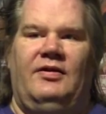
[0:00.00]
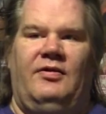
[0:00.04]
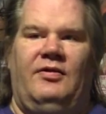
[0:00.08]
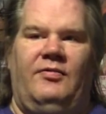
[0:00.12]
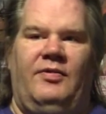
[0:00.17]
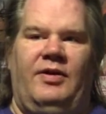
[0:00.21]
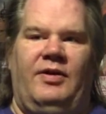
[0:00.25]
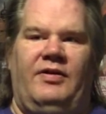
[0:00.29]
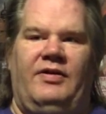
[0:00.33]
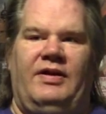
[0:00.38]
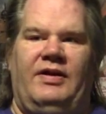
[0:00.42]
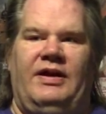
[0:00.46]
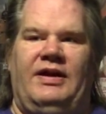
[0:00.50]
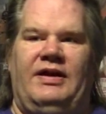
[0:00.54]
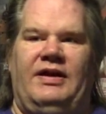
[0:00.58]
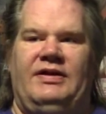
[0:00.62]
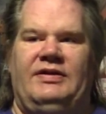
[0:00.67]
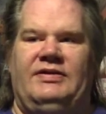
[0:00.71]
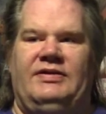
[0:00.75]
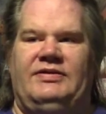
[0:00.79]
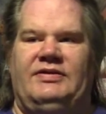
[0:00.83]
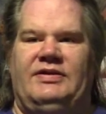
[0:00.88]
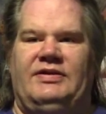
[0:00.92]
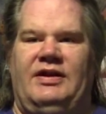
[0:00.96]

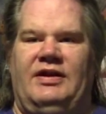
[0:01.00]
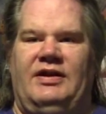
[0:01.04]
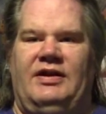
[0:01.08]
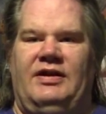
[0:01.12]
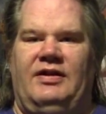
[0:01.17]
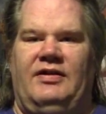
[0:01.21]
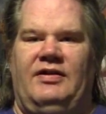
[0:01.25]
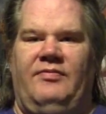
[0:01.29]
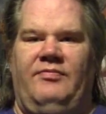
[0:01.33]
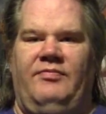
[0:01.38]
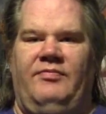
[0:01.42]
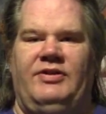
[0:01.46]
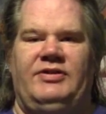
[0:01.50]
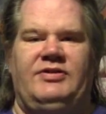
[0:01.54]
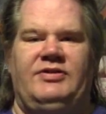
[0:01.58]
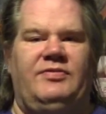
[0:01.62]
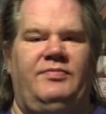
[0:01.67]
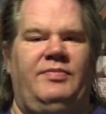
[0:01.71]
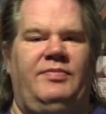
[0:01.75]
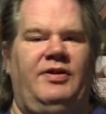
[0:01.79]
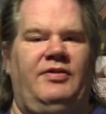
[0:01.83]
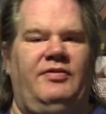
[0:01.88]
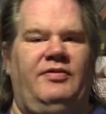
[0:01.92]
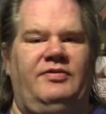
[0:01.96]
whereas
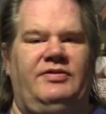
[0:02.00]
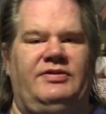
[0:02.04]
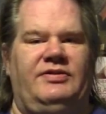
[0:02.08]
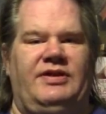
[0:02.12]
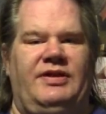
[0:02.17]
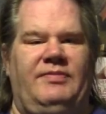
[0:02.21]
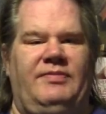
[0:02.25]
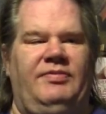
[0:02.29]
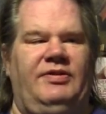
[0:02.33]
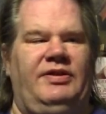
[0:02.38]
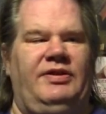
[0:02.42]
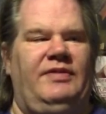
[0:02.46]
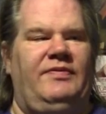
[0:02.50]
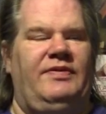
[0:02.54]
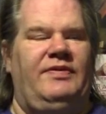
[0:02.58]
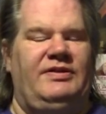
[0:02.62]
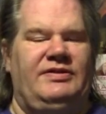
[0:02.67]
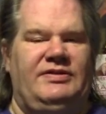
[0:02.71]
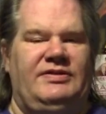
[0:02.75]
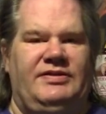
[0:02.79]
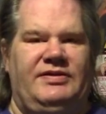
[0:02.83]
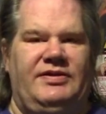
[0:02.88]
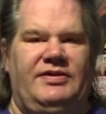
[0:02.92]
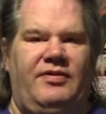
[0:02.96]
Mr. Bones, I believe,
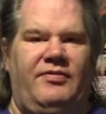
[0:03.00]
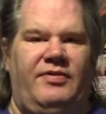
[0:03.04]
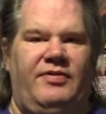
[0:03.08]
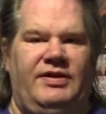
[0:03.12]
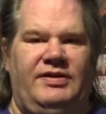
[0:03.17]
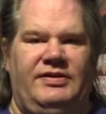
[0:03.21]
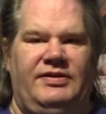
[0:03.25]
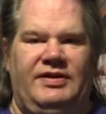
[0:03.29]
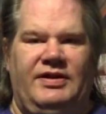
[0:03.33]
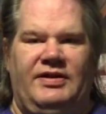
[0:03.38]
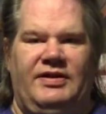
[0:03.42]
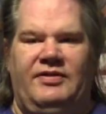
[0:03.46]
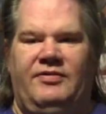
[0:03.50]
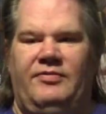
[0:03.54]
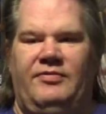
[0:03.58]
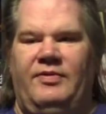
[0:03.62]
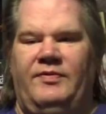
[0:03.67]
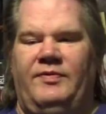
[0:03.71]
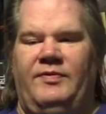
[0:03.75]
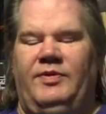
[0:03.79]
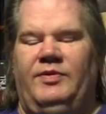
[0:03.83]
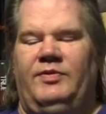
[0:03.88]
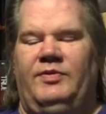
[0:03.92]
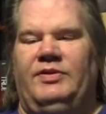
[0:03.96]
has already done a
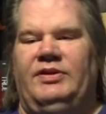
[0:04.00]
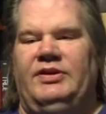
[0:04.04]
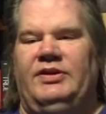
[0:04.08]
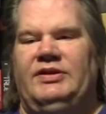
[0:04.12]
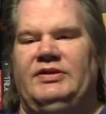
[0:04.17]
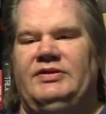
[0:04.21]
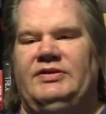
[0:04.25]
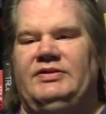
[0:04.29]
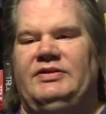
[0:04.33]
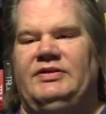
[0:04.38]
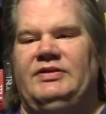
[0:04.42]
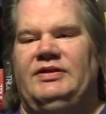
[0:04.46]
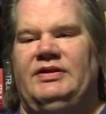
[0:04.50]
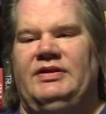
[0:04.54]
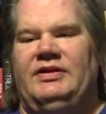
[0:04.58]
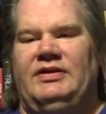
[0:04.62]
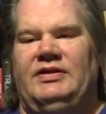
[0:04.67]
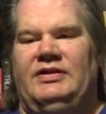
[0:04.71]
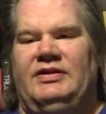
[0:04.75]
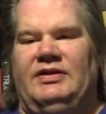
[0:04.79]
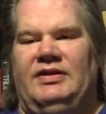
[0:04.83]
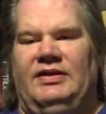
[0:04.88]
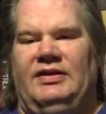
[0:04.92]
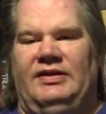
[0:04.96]
review of this.
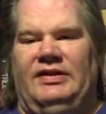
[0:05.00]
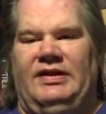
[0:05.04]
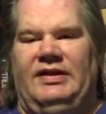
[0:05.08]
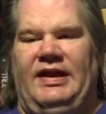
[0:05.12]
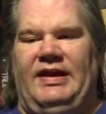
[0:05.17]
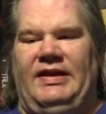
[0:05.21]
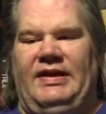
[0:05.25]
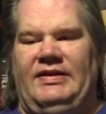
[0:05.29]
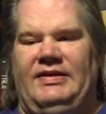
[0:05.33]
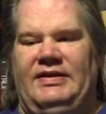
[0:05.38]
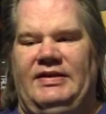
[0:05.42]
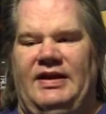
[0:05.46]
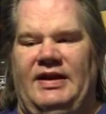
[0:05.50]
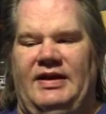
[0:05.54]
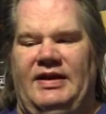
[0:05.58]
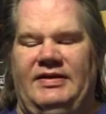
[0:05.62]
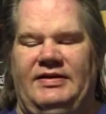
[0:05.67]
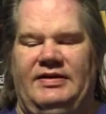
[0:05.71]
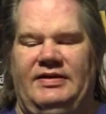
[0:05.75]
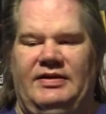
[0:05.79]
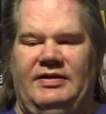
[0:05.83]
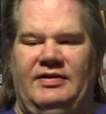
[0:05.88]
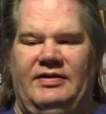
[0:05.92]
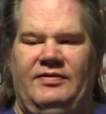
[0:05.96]
Like the
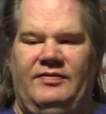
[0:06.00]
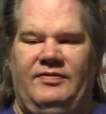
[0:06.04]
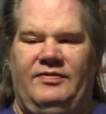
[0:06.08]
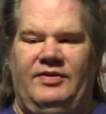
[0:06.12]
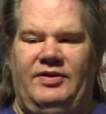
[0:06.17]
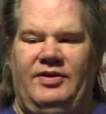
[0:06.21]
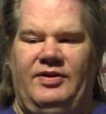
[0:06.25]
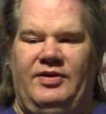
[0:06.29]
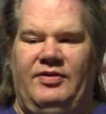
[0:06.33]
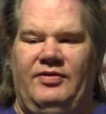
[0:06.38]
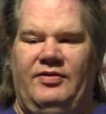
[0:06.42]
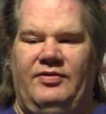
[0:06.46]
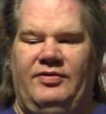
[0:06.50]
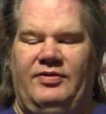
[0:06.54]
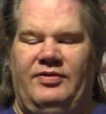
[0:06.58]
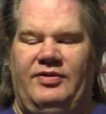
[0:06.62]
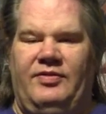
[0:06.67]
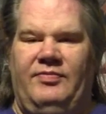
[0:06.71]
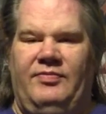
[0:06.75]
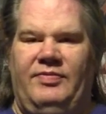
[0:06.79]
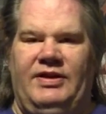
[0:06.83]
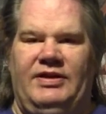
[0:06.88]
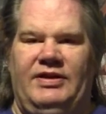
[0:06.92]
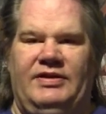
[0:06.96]
idea of, you know,
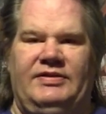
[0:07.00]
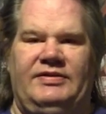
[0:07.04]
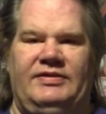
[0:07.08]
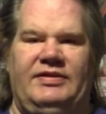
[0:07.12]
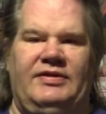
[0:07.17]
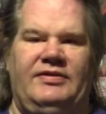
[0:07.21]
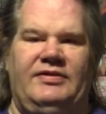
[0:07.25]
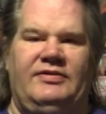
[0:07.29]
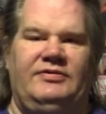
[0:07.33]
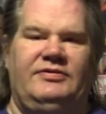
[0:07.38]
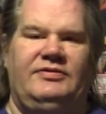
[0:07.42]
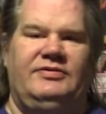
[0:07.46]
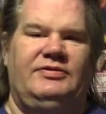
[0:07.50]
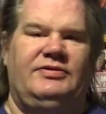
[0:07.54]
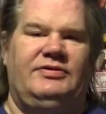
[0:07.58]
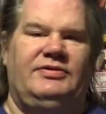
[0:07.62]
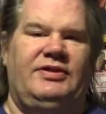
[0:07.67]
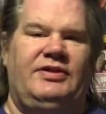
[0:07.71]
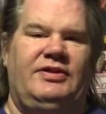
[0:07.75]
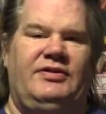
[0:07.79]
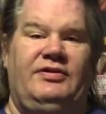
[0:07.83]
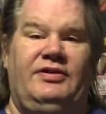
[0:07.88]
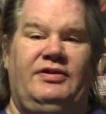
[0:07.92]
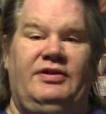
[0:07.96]
there being tunnels
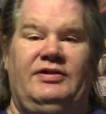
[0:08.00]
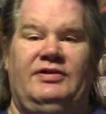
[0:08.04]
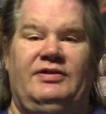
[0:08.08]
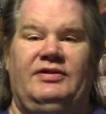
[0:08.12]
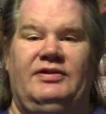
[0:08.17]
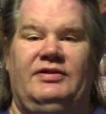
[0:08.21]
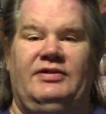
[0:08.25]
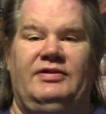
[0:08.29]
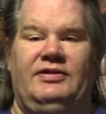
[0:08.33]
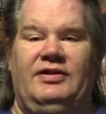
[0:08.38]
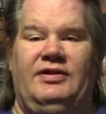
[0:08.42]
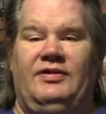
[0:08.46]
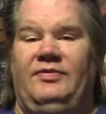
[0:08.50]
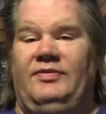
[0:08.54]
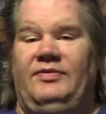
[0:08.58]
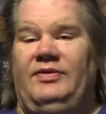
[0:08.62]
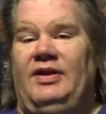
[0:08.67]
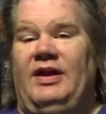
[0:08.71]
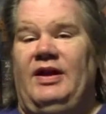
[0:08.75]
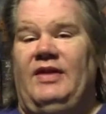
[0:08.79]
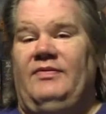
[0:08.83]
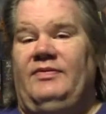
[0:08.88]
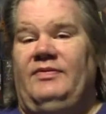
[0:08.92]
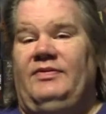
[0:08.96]
underneath the... If
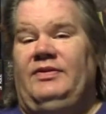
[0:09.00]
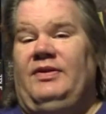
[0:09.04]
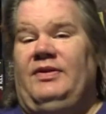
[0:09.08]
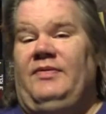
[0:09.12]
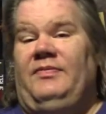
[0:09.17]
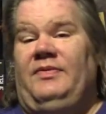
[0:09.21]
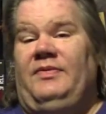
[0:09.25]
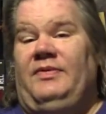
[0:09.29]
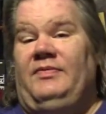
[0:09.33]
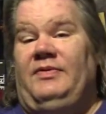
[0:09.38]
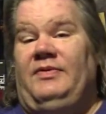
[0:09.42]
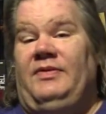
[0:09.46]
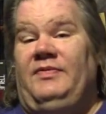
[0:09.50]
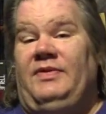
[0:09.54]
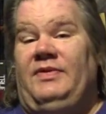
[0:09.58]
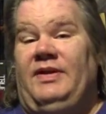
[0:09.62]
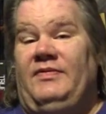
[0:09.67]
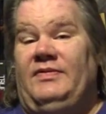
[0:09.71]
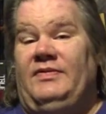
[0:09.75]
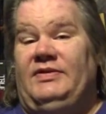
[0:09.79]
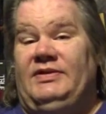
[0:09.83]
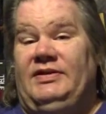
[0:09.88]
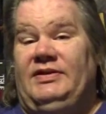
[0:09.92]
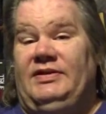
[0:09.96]
you
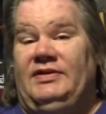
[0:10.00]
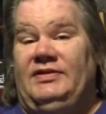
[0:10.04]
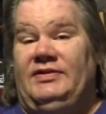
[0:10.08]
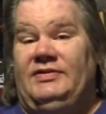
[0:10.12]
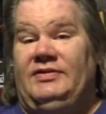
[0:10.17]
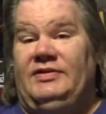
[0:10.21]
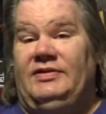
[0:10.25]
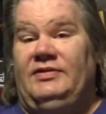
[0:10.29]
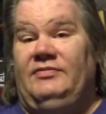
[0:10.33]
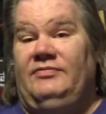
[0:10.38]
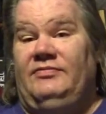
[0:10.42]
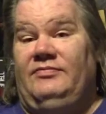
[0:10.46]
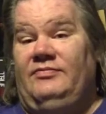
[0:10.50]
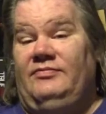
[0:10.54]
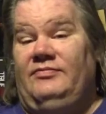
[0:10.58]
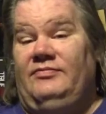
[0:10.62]
haven't seen this, then